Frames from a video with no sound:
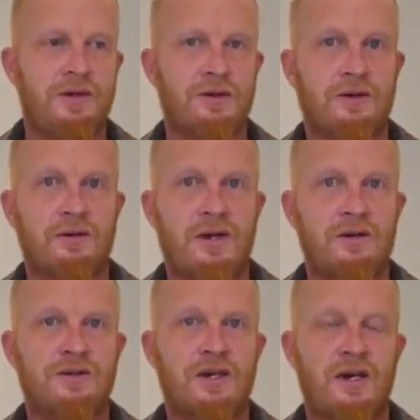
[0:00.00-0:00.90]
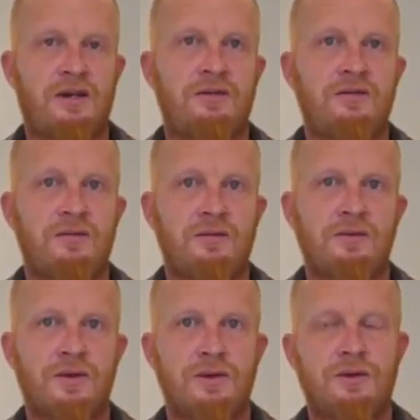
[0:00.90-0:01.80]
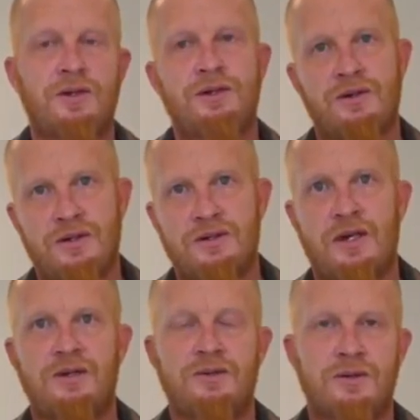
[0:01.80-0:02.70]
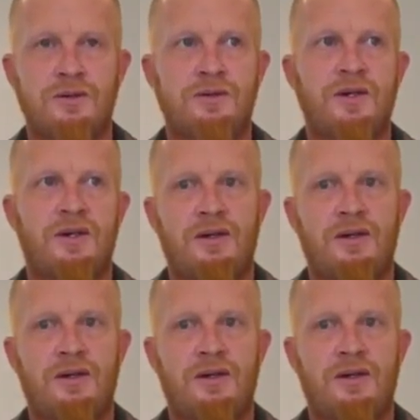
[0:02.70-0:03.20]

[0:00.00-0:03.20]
your outside crews and your inside crews,